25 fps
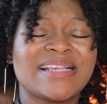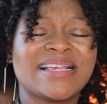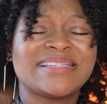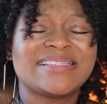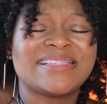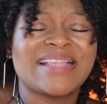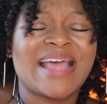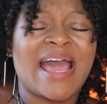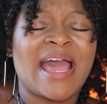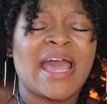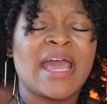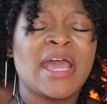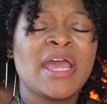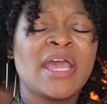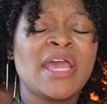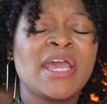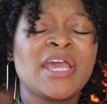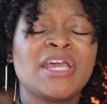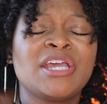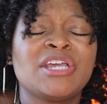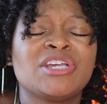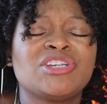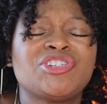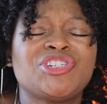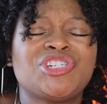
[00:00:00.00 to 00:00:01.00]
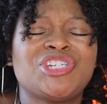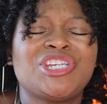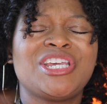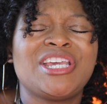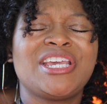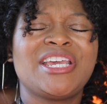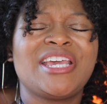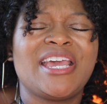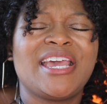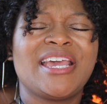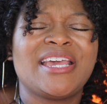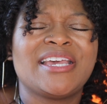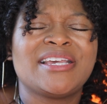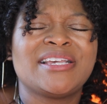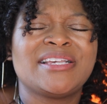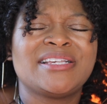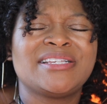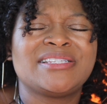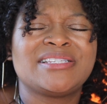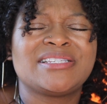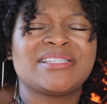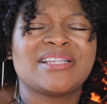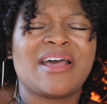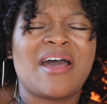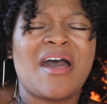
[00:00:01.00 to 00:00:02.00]
is that she
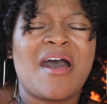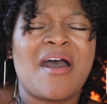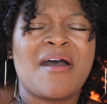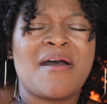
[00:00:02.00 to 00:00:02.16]
is,